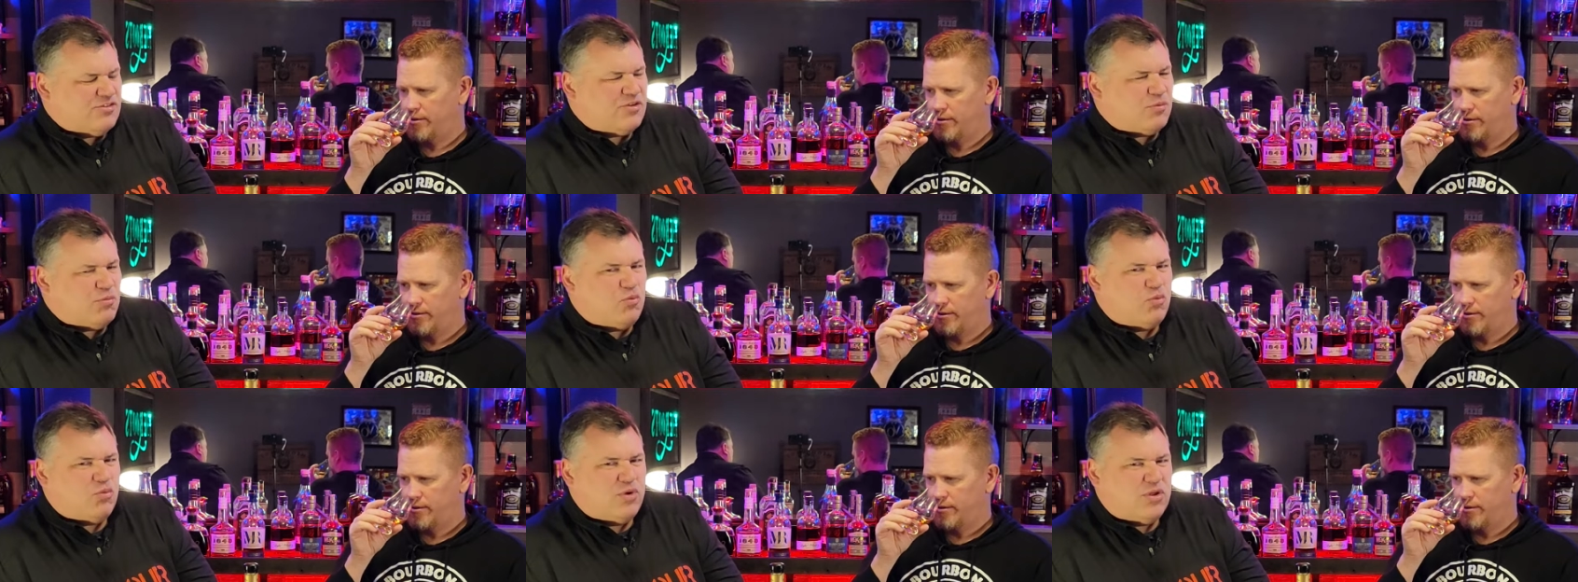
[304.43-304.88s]

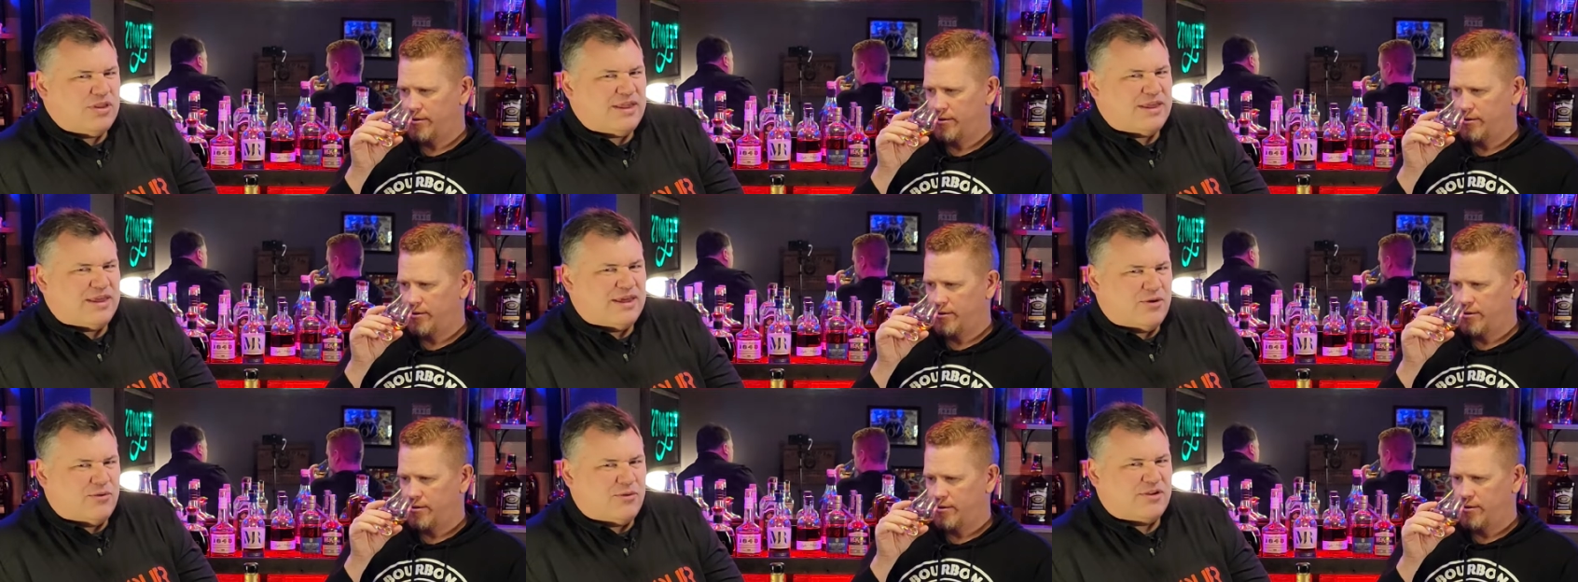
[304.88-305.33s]
Speaker 1: some
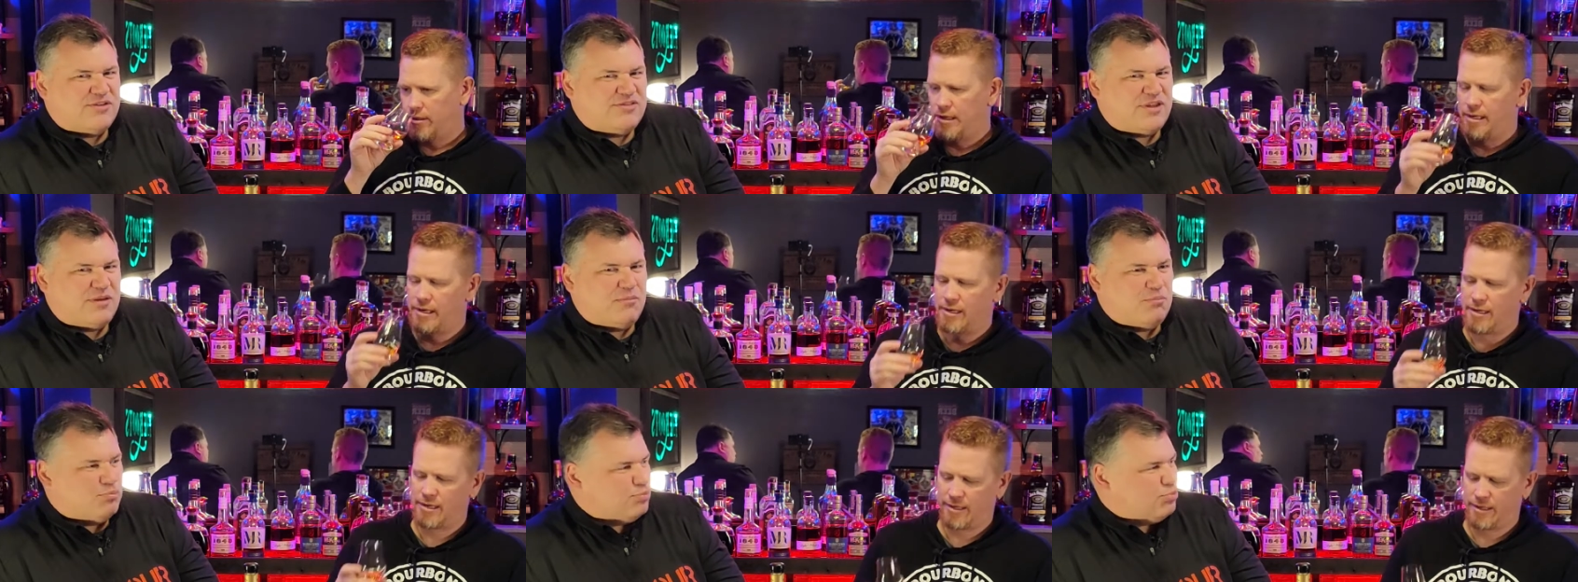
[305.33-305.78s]
really
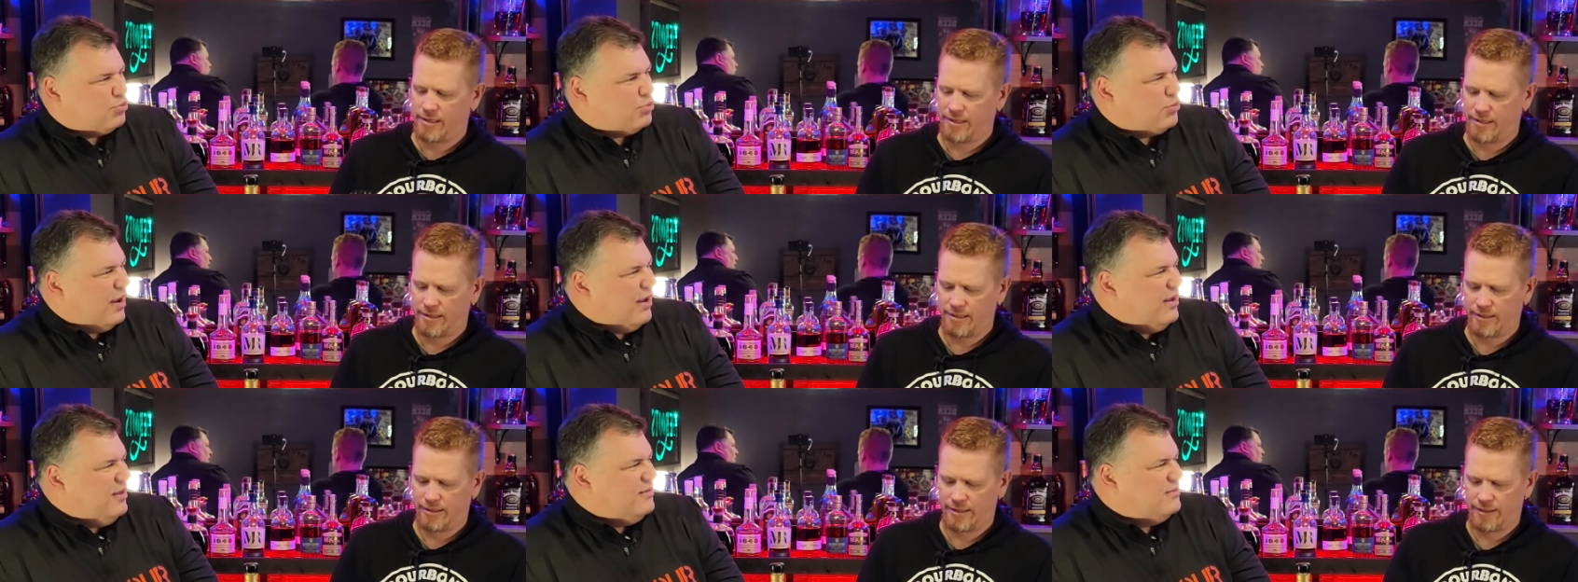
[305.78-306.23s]
interesting,
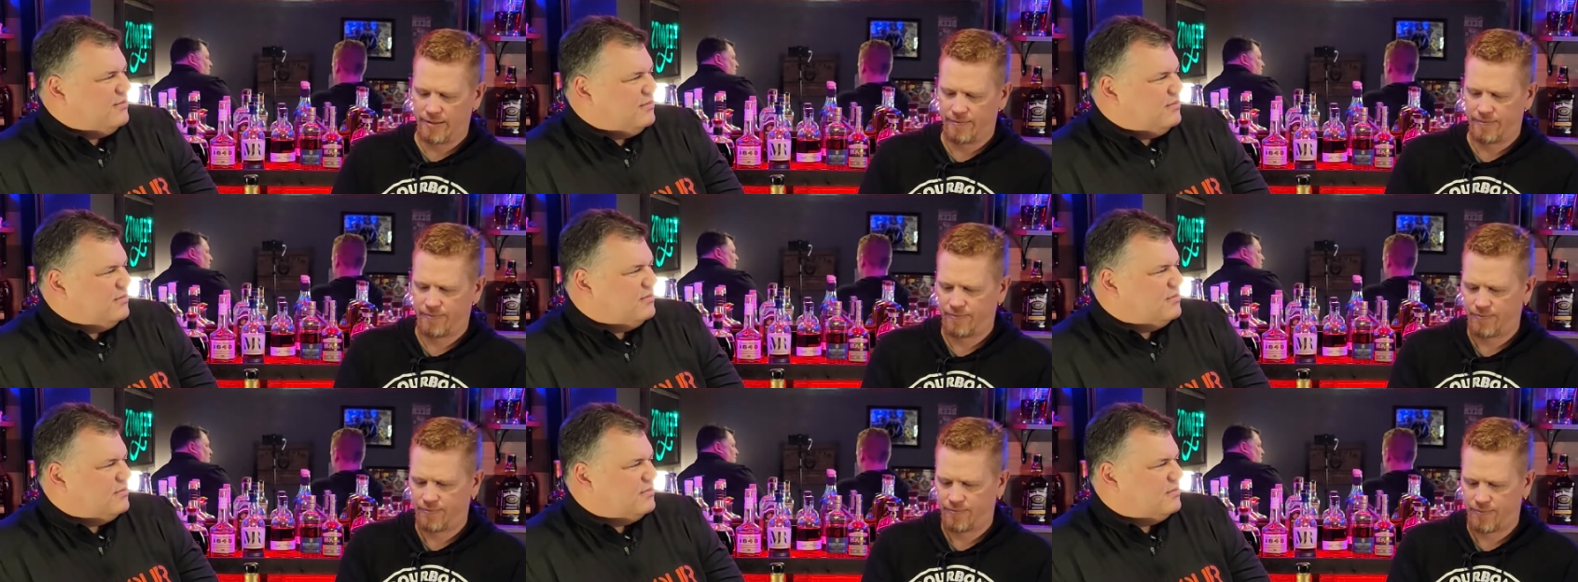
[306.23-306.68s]
bright,
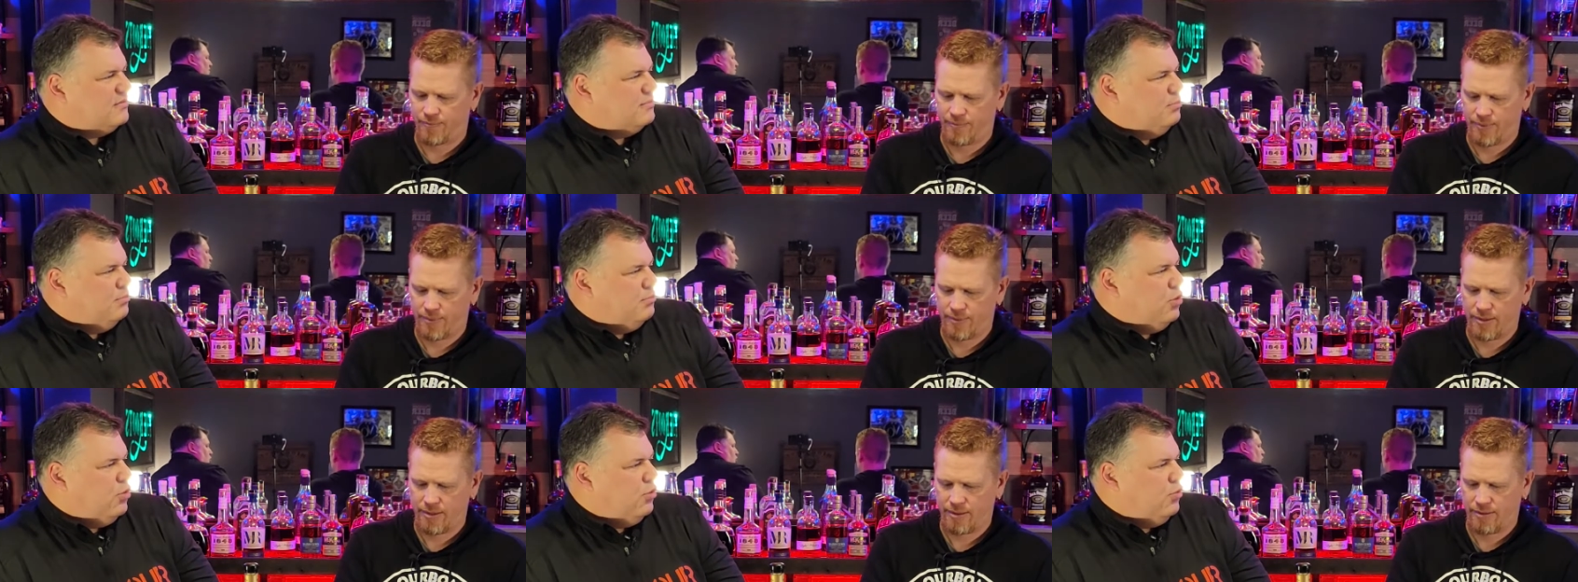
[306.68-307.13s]

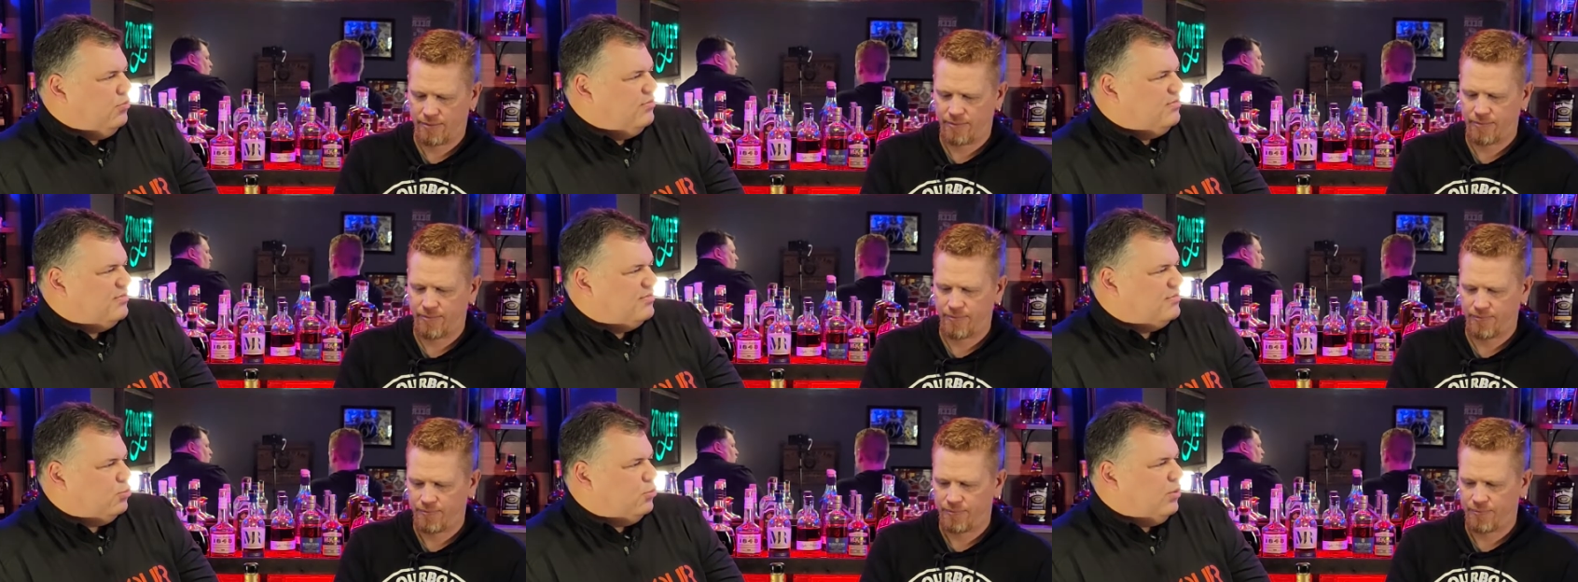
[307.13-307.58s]

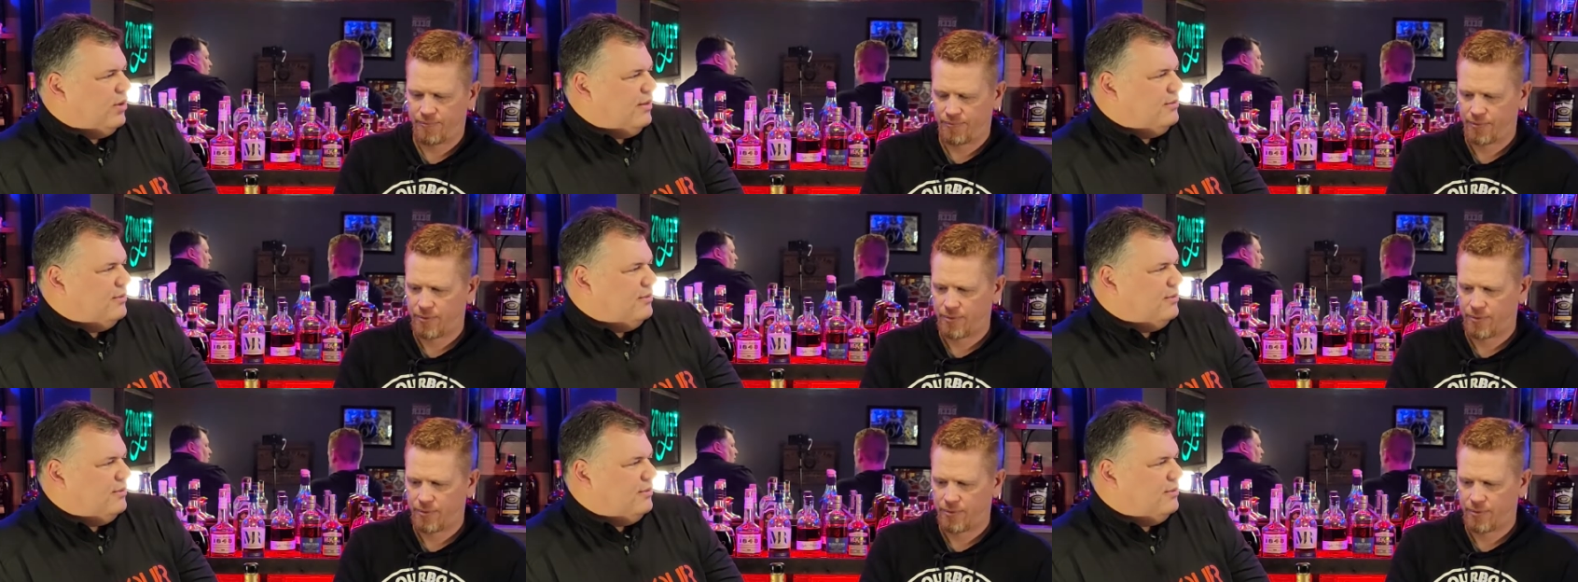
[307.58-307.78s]
smooth, sweet